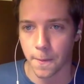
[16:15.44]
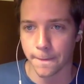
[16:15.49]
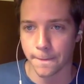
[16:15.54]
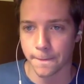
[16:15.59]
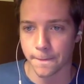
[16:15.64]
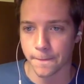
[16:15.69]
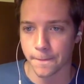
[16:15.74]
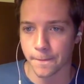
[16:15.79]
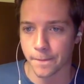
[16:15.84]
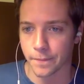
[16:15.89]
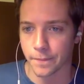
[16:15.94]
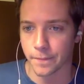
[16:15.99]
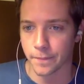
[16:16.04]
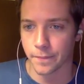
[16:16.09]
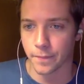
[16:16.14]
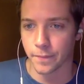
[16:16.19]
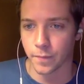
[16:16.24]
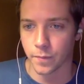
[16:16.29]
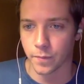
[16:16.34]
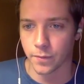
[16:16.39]

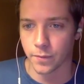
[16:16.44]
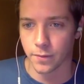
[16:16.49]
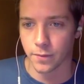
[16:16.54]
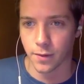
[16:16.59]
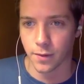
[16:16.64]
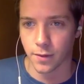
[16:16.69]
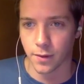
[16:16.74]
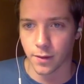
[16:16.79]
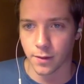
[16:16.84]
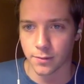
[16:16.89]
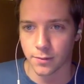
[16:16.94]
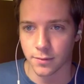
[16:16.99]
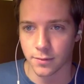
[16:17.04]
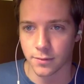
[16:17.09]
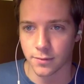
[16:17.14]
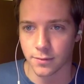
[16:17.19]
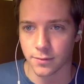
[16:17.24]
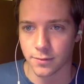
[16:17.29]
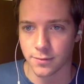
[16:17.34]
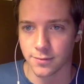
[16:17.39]

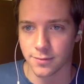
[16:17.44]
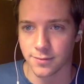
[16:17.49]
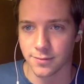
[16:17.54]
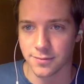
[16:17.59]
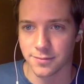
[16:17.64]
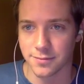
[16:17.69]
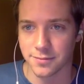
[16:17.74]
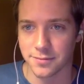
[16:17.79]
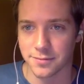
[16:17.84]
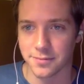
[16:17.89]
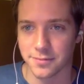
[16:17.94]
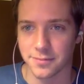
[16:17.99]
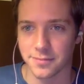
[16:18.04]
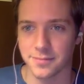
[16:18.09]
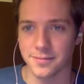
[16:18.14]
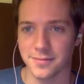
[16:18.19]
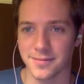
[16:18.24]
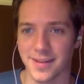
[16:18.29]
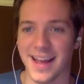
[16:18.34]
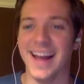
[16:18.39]

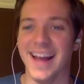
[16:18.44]
No words are spoken by the person on screen.